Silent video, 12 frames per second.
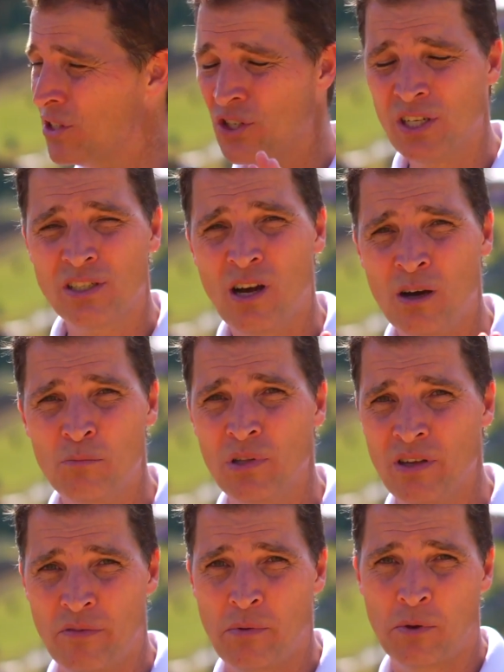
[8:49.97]
It's just
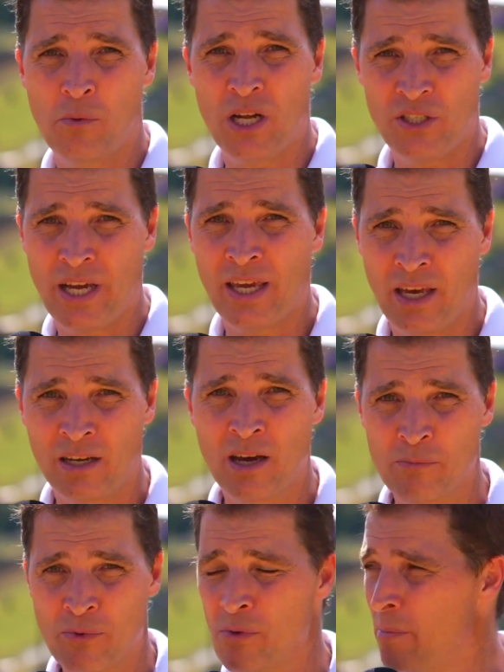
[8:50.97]
unbelievable to watch that kid
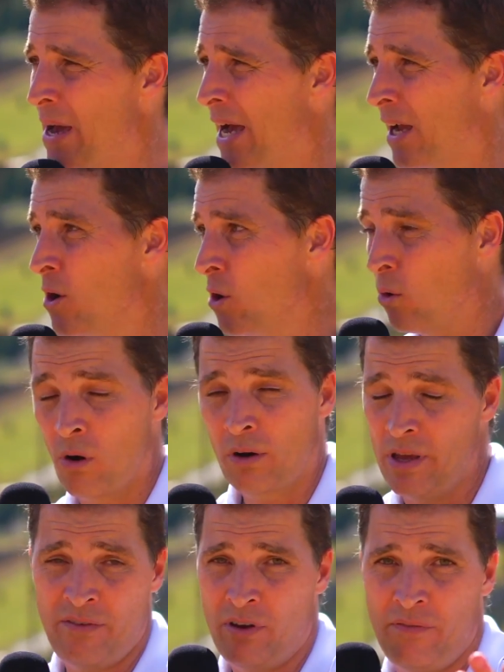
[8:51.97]
come through the pack,
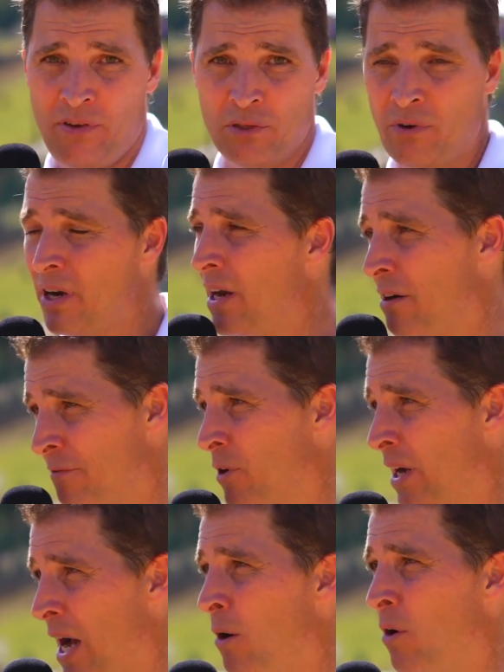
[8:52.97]
or even if he's running out
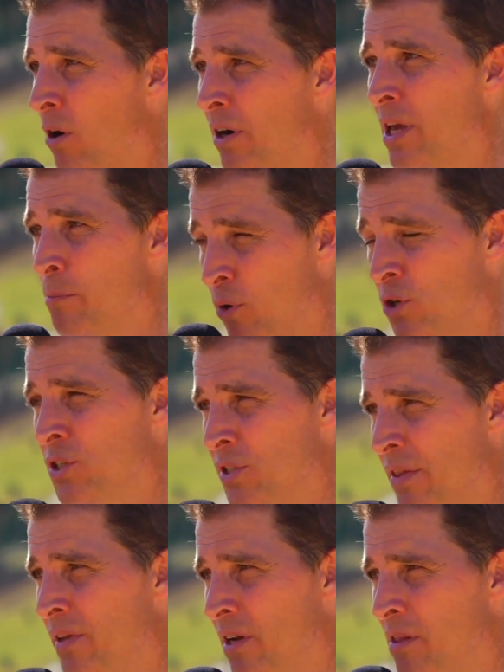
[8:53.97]
front, how hard he pushes
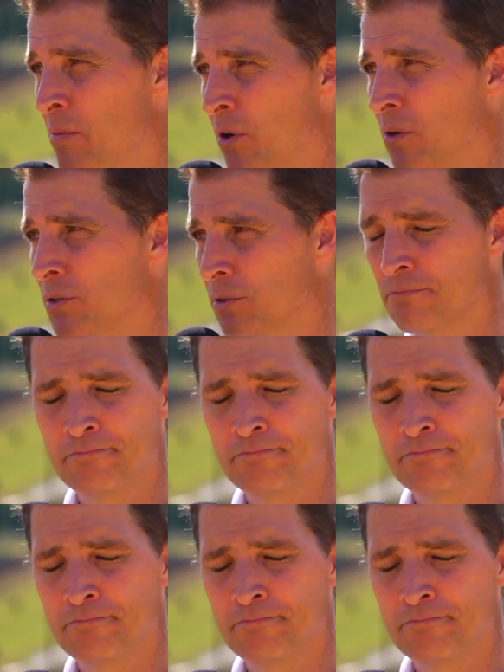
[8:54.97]
at the end of the motos.